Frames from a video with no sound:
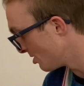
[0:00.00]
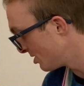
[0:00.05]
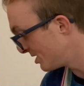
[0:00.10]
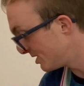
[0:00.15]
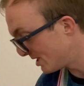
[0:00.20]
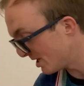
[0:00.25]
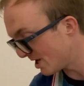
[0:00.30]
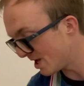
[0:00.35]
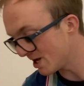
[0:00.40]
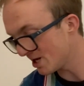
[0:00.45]

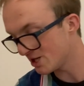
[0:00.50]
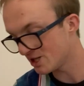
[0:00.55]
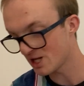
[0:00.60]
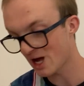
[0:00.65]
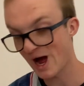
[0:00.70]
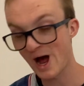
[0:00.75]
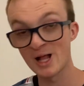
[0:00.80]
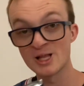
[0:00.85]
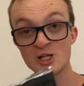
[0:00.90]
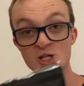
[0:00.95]
sticky
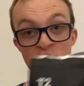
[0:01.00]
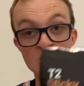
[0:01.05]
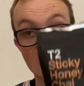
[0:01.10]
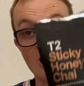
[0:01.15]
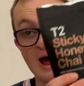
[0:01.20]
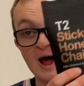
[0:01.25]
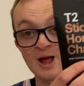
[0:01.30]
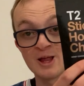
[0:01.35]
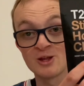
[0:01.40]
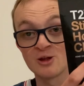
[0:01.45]
honey
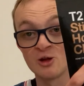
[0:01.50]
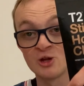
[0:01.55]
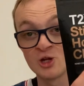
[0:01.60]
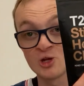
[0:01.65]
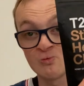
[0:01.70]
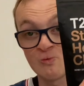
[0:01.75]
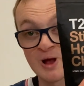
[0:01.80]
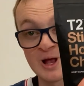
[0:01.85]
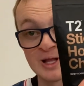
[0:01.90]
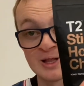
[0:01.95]
chai, so
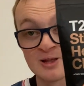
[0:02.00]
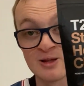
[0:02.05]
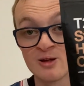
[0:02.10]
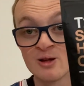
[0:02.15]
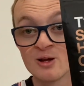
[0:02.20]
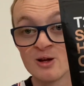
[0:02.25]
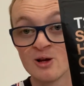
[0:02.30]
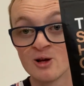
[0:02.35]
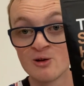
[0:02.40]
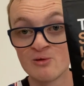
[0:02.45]
sweet,
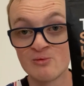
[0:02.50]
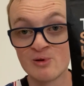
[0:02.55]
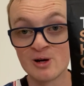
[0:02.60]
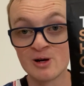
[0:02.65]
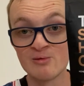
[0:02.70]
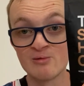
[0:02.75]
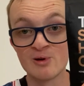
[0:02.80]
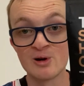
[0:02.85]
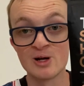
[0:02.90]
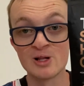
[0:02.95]

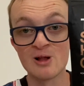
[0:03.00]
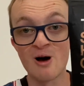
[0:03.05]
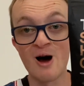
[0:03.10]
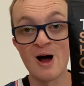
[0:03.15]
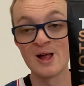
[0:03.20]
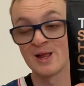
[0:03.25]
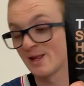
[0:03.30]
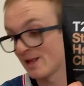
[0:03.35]
really, really nice,